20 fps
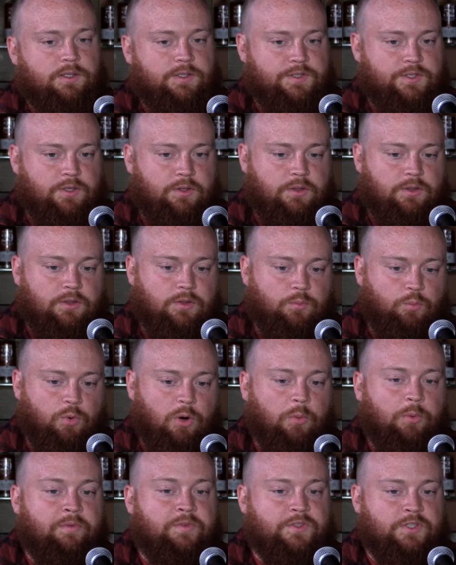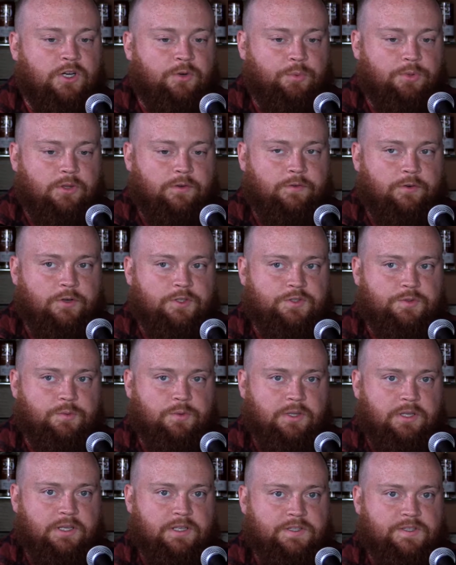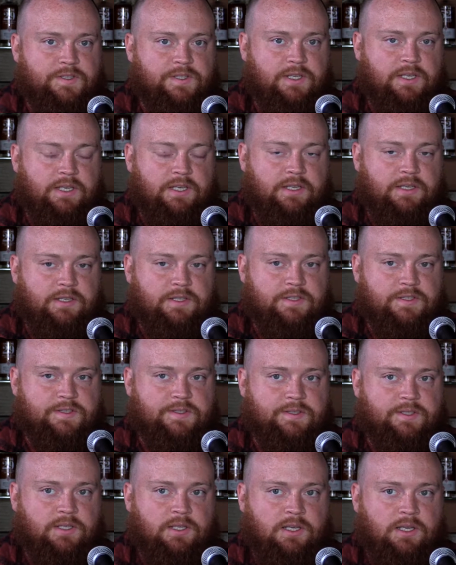So where we've started with the first release is